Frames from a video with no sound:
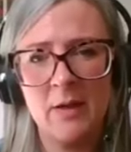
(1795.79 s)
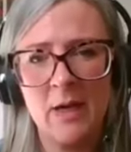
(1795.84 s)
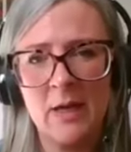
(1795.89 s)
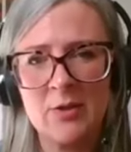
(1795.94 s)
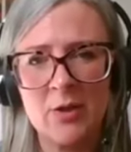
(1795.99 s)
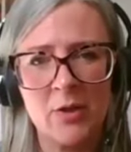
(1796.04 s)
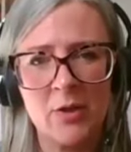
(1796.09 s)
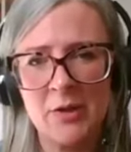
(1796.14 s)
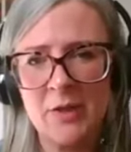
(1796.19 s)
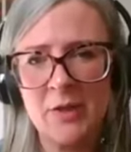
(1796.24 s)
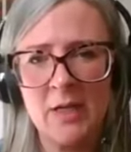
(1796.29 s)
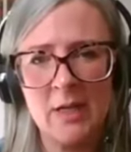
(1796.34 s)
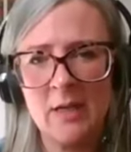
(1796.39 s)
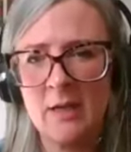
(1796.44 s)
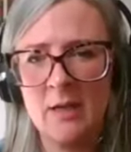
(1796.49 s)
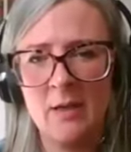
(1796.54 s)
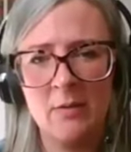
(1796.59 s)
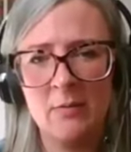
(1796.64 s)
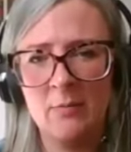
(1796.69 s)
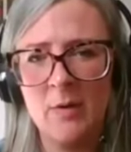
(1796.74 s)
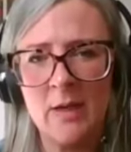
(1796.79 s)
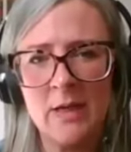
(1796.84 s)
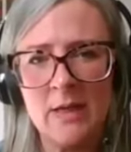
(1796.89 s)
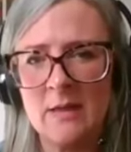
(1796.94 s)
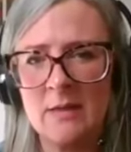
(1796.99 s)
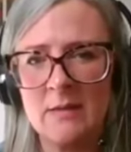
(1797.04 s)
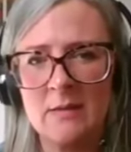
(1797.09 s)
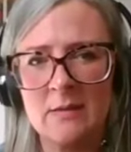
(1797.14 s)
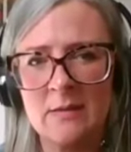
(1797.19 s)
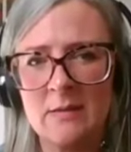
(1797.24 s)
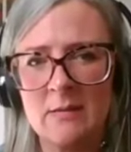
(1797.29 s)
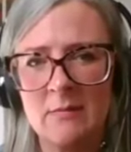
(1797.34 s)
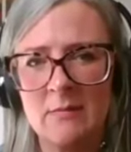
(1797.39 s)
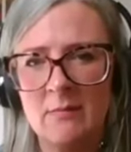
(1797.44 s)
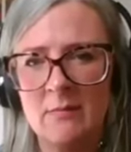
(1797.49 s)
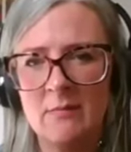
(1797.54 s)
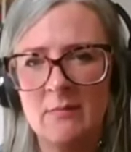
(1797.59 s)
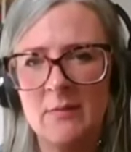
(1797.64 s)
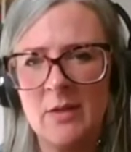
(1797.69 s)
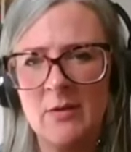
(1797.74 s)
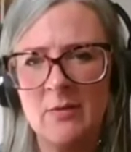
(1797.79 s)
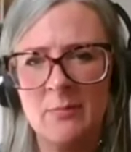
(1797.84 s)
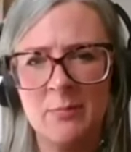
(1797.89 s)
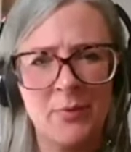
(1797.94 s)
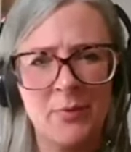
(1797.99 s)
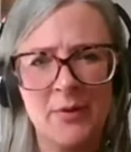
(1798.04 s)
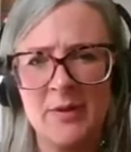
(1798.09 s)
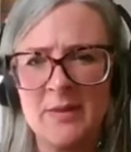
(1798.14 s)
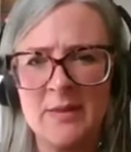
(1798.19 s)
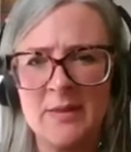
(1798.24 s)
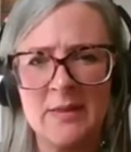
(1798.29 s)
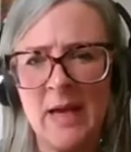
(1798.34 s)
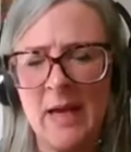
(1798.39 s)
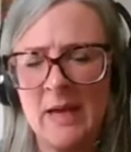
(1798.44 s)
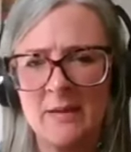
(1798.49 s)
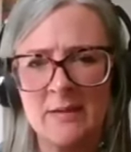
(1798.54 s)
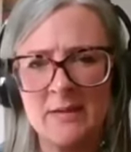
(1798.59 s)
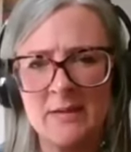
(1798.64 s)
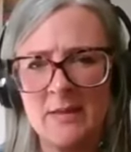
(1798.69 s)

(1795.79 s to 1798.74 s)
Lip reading: I don't think you can witness your brother's death